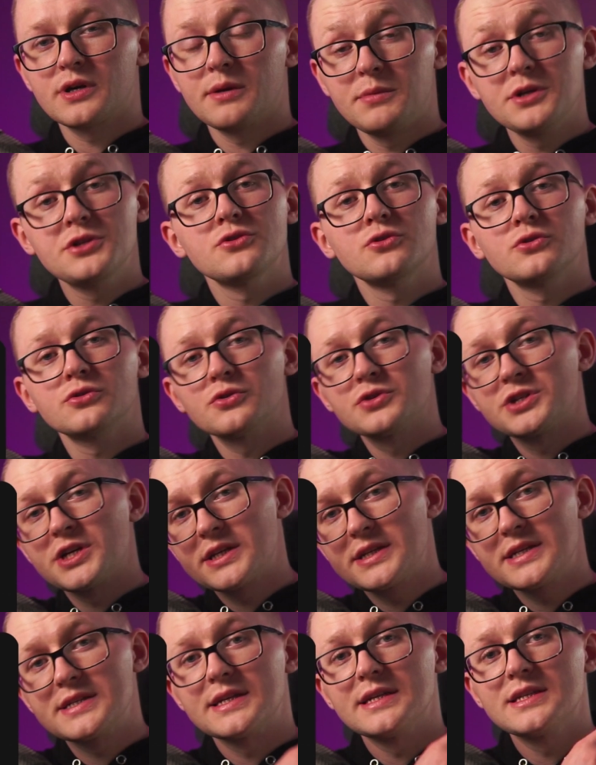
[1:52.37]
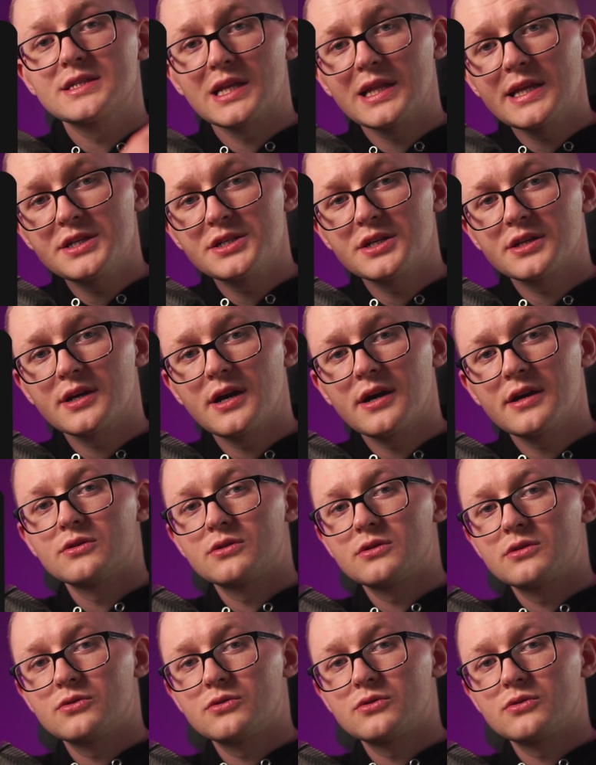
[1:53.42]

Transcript: be sure to check this installation guide